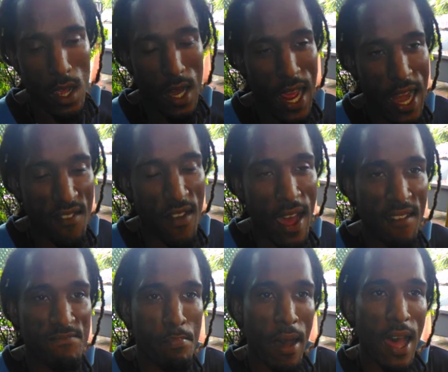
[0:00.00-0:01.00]
They never
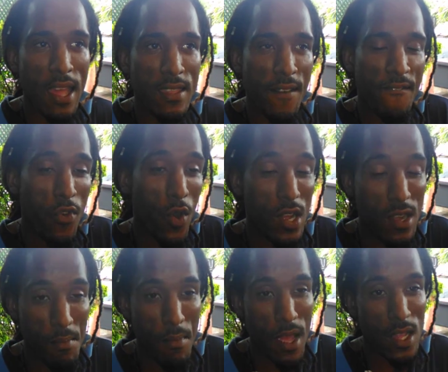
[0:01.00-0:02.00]
have passed the fourth
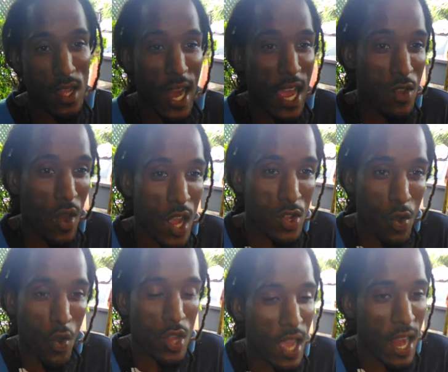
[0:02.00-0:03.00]
dimension, that's why
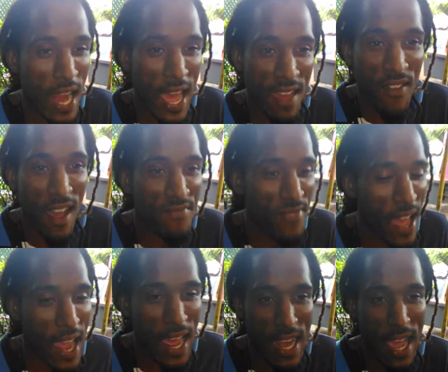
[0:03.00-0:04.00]
total life have
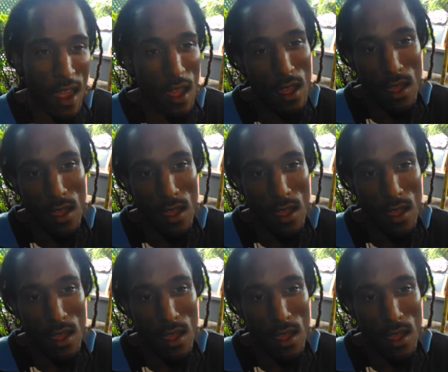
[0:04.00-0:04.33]
not connect.